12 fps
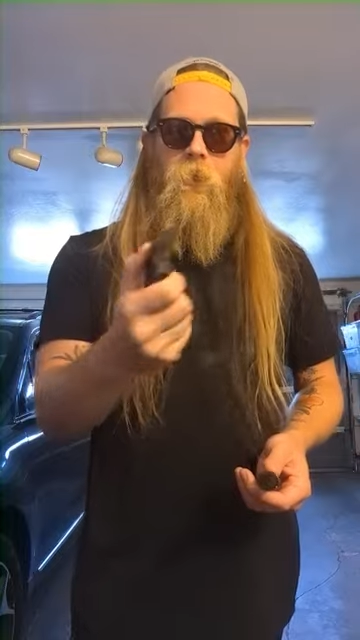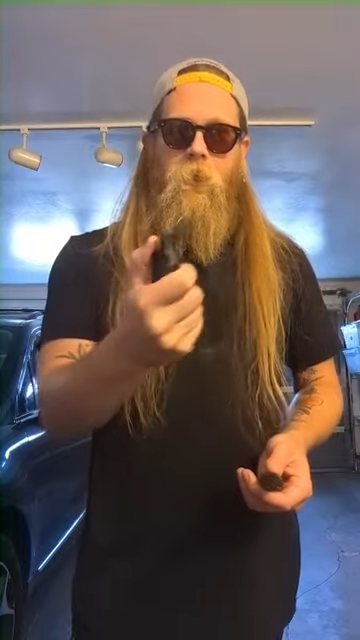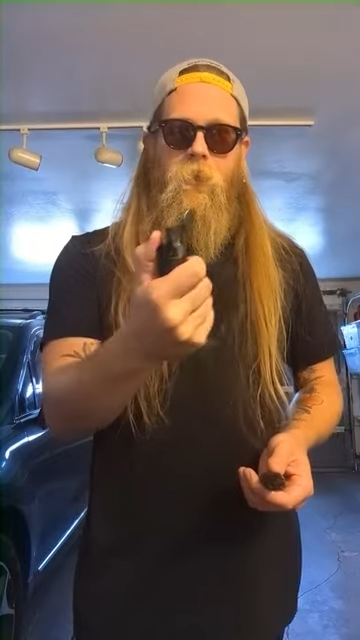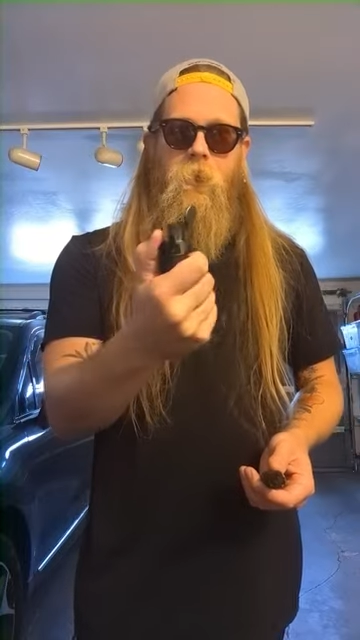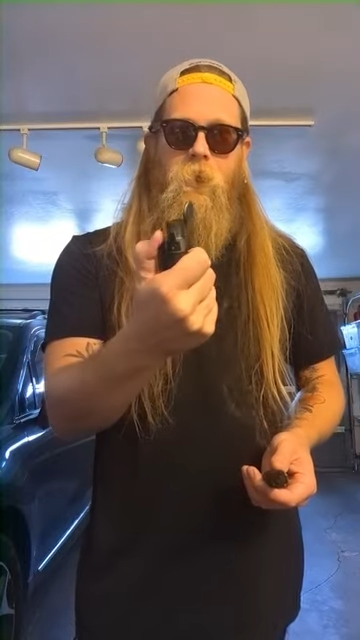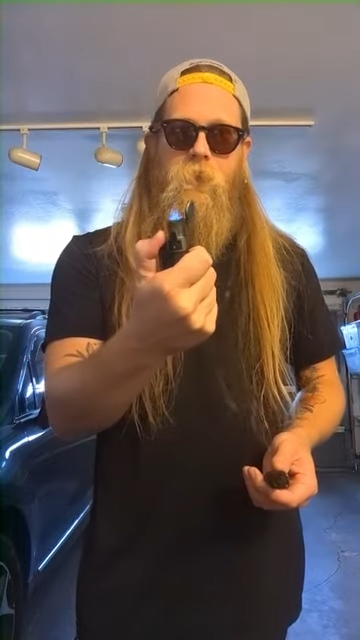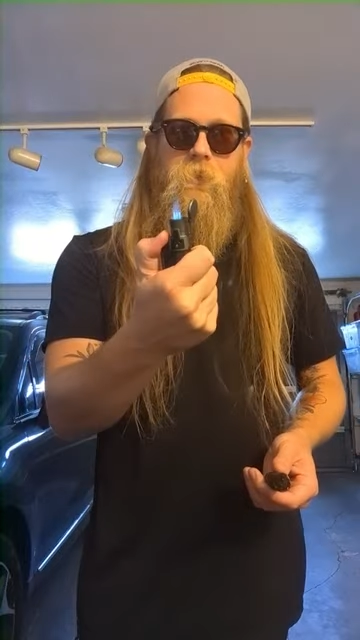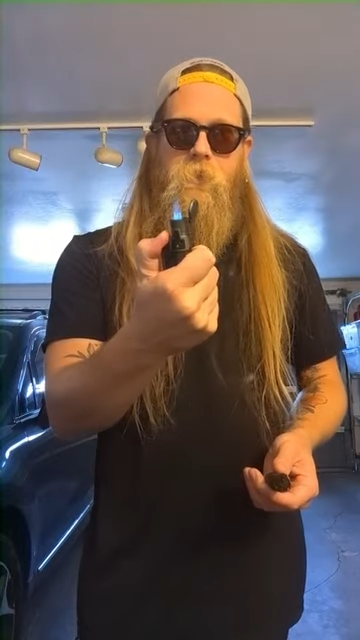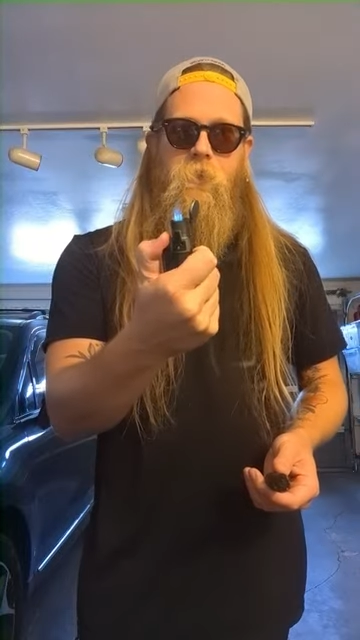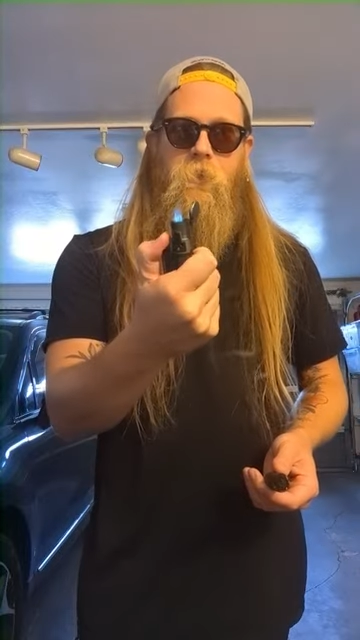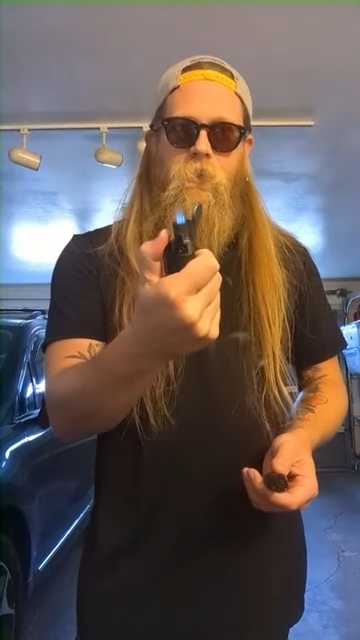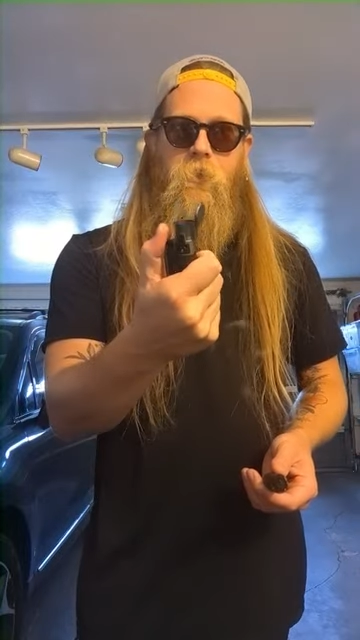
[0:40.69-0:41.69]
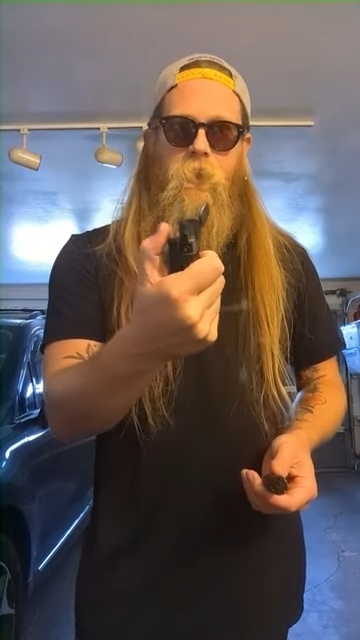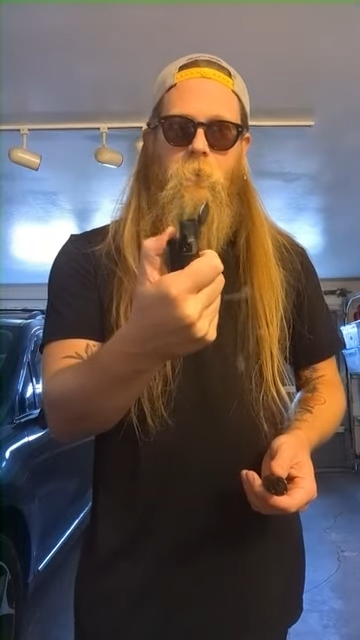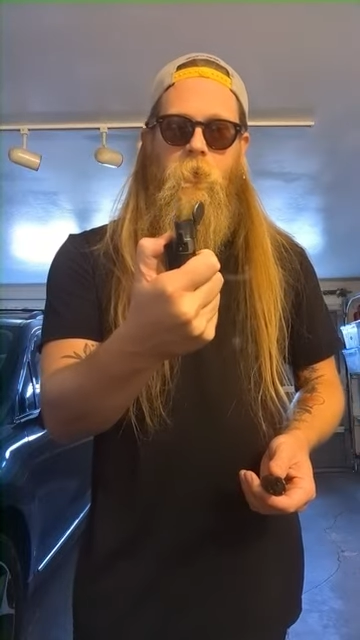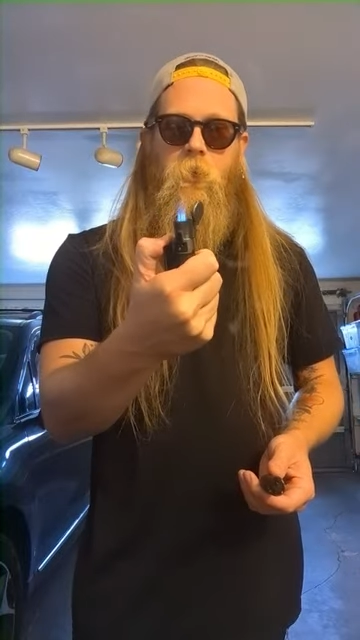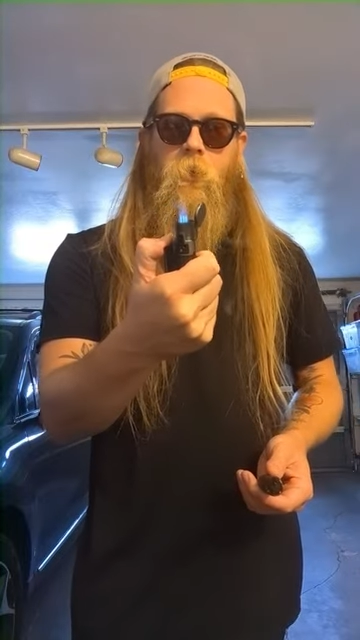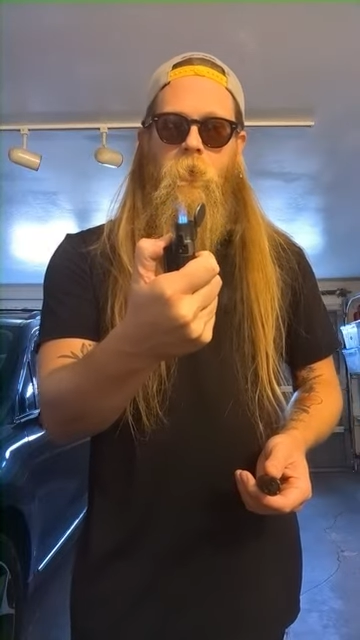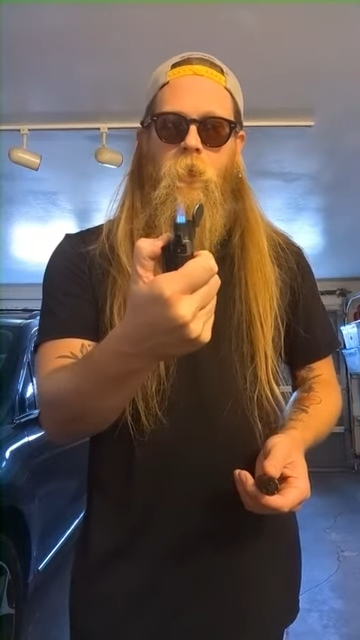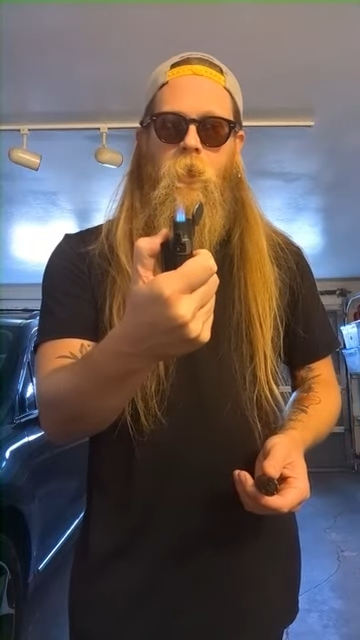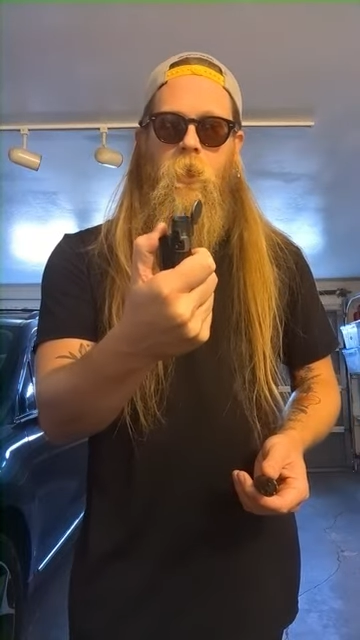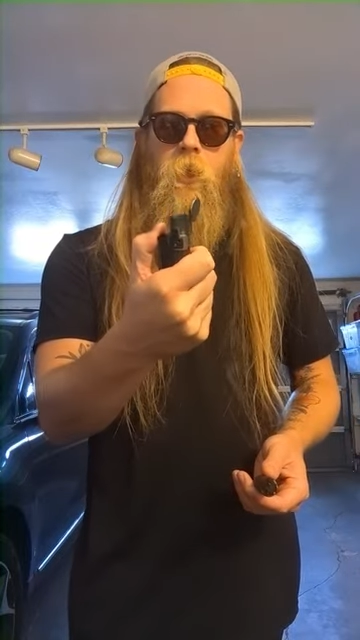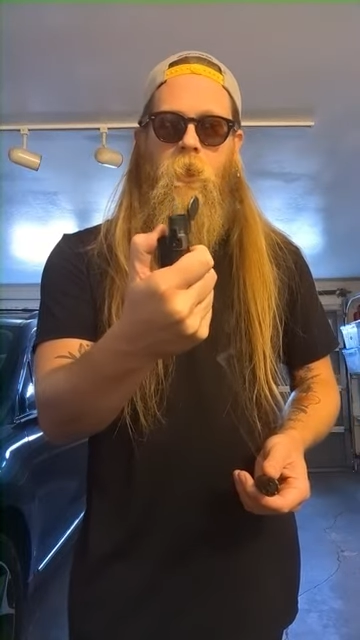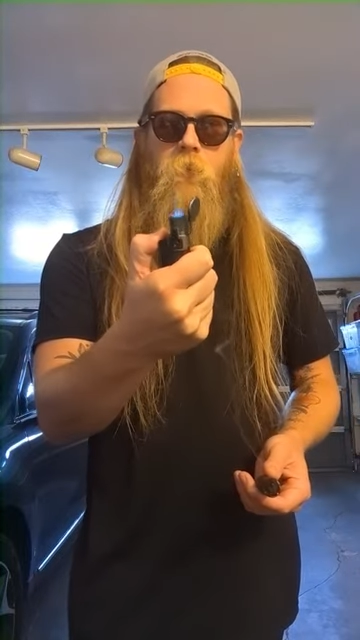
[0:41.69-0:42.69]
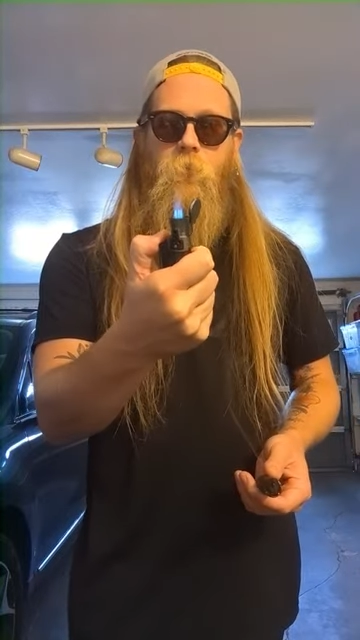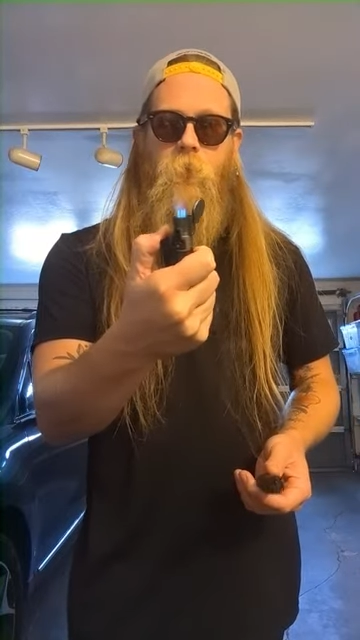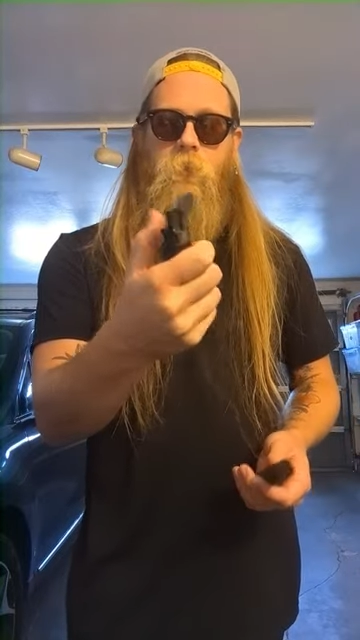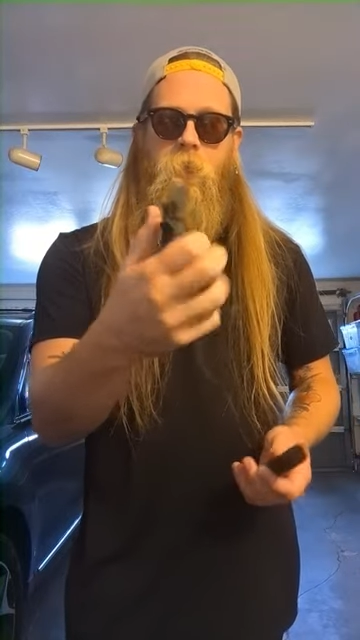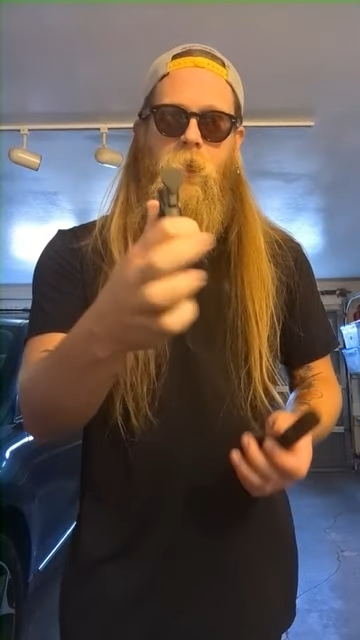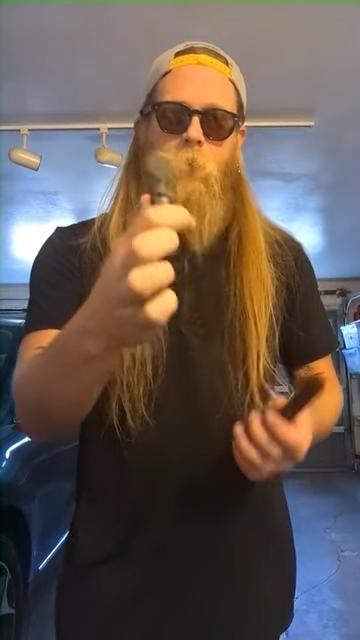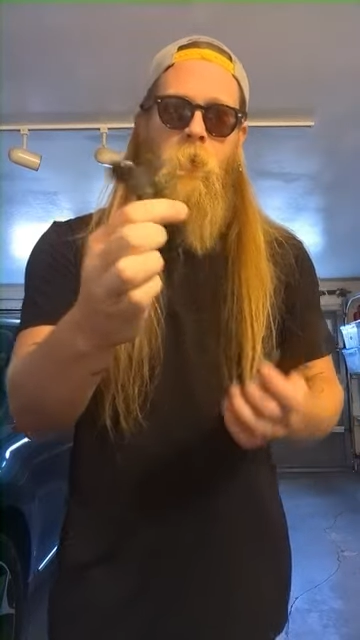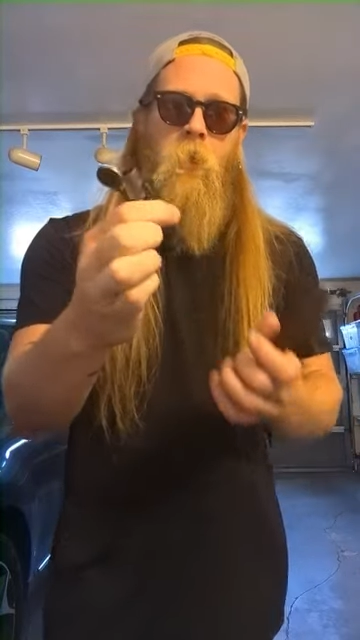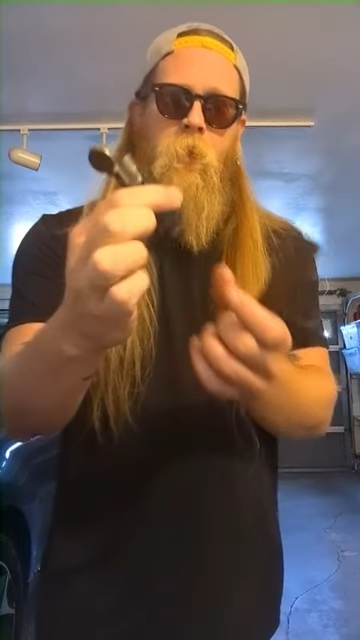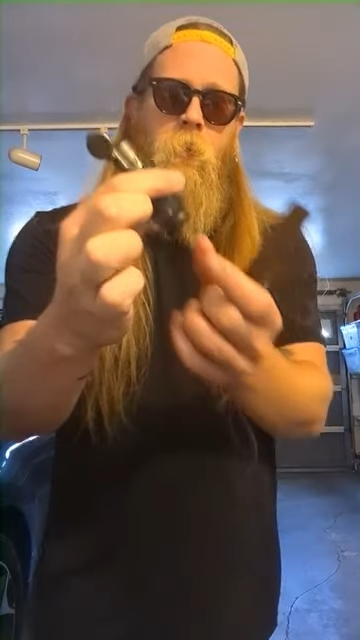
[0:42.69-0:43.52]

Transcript: And it lights damn near every time.